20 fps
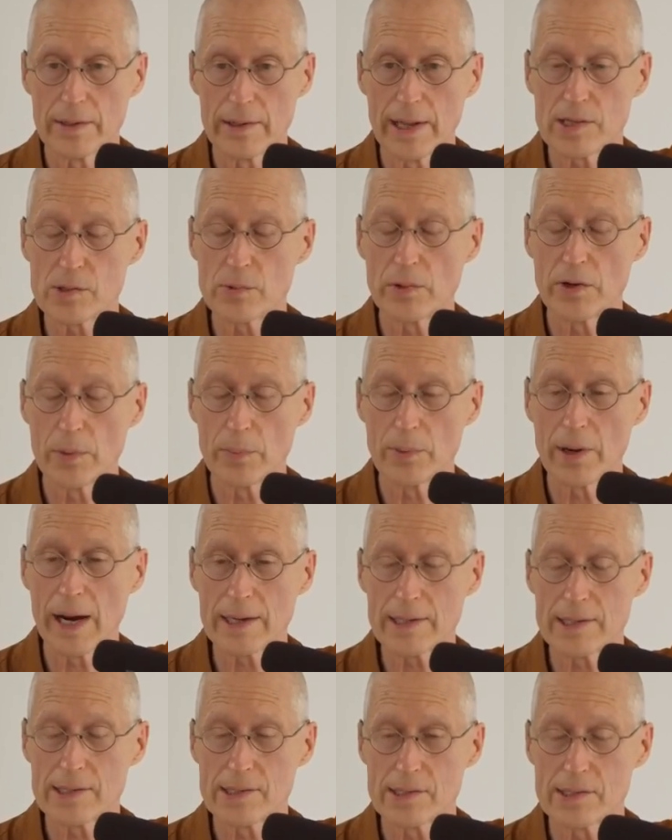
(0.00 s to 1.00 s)
that's where your
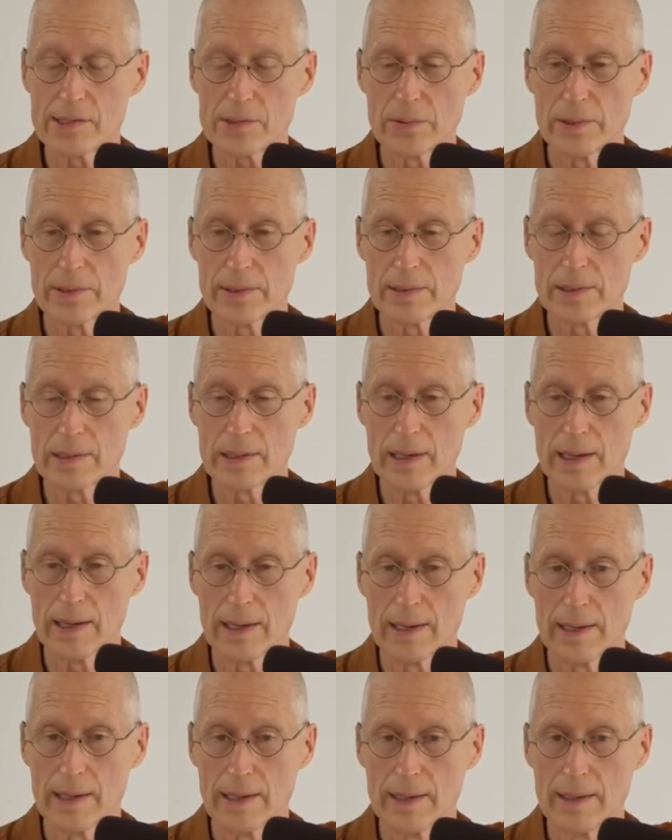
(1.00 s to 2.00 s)
practice is going to
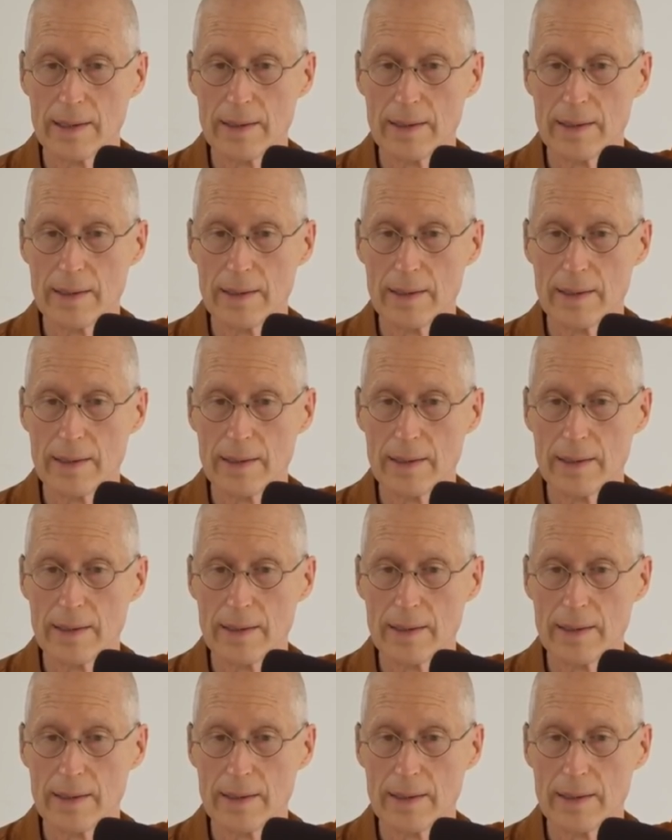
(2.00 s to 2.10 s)
lie.